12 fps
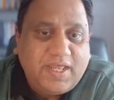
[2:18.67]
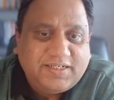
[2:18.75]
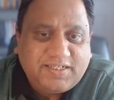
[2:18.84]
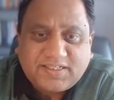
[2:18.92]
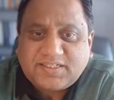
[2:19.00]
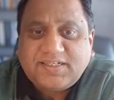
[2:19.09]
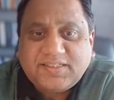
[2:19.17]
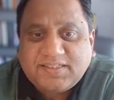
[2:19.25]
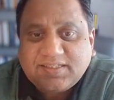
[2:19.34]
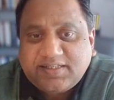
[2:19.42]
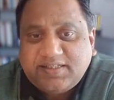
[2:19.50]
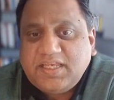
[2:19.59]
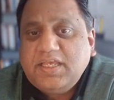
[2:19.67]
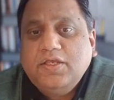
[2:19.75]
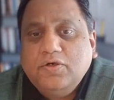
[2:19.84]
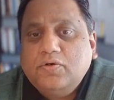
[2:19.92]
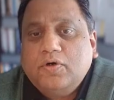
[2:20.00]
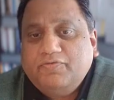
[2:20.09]
just as the
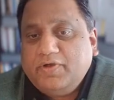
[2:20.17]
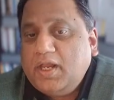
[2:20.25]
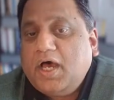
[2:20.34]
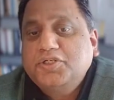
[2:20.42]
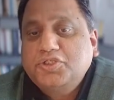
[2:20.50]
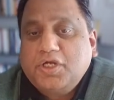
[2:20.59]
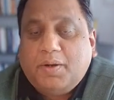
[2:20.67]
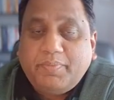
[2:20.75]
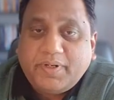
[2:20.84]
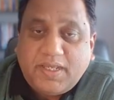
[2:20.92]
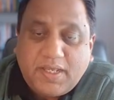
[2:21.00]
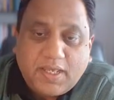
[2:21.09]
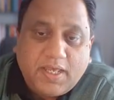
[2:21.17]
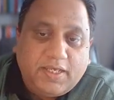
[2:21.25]
CEO of a large company